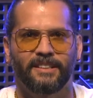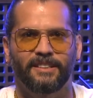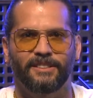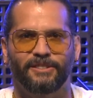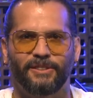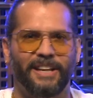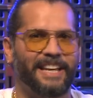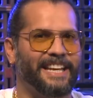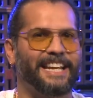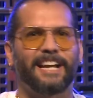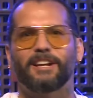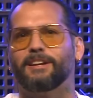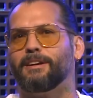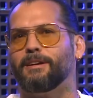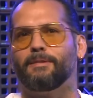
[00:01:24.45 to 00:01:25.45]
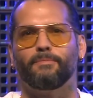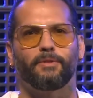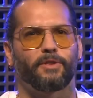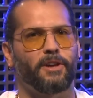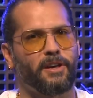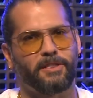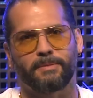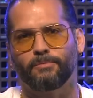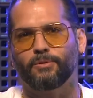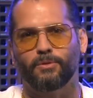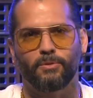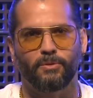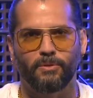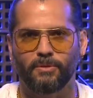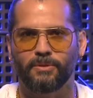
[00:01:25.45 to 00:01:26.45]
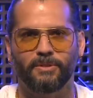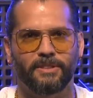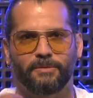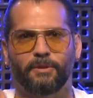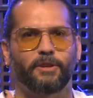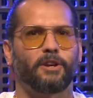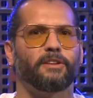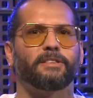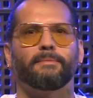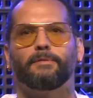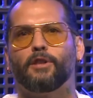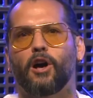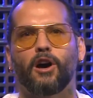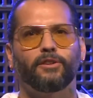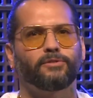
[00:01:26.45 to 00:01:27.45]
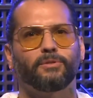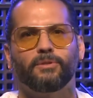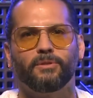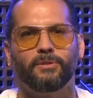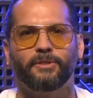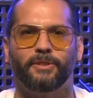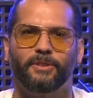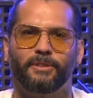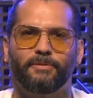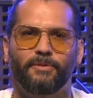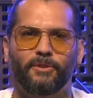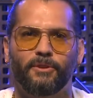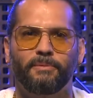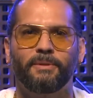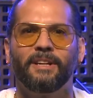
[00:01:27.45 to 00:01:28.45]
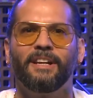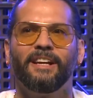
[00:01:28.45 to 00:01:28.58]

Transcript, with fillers: so that he can come with Gotham School, with Gotham Law School uniform,